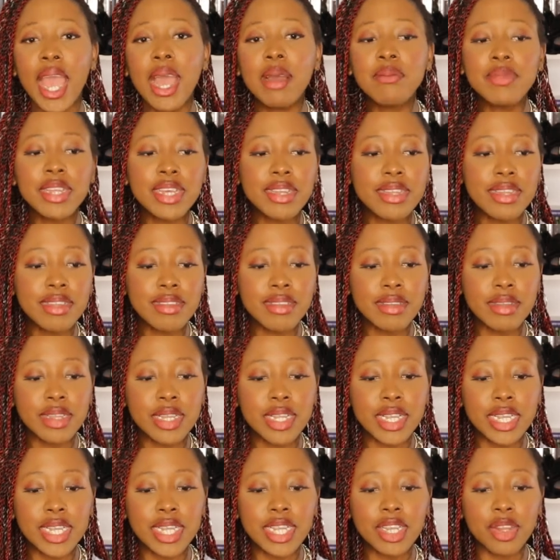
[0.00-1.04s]
I'm not
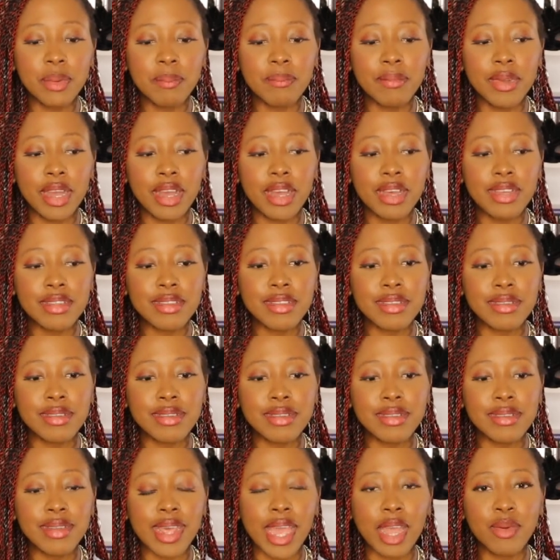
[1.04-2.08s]
necessarily the
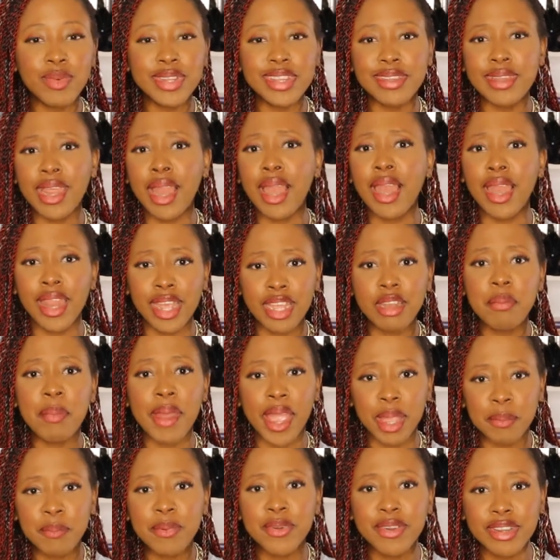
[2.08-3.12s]
most, I would say,
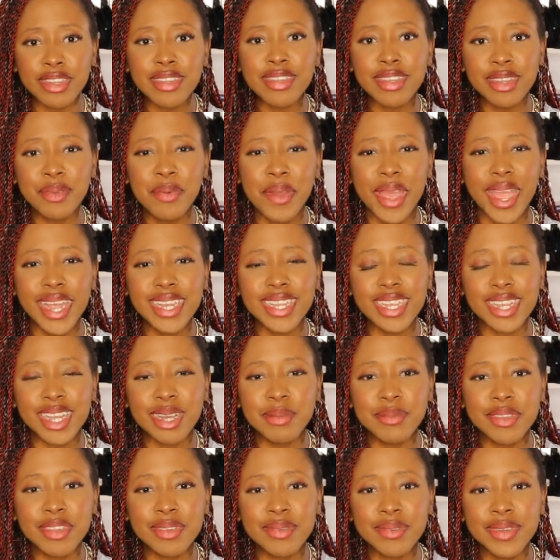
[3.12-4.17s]
laid-back person when it
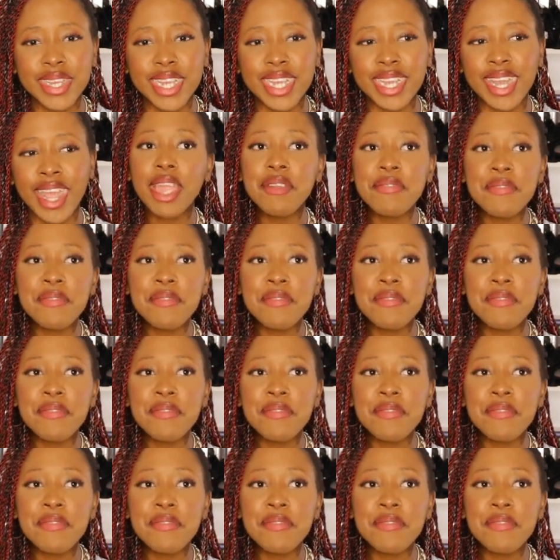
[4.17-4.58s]
comes to it.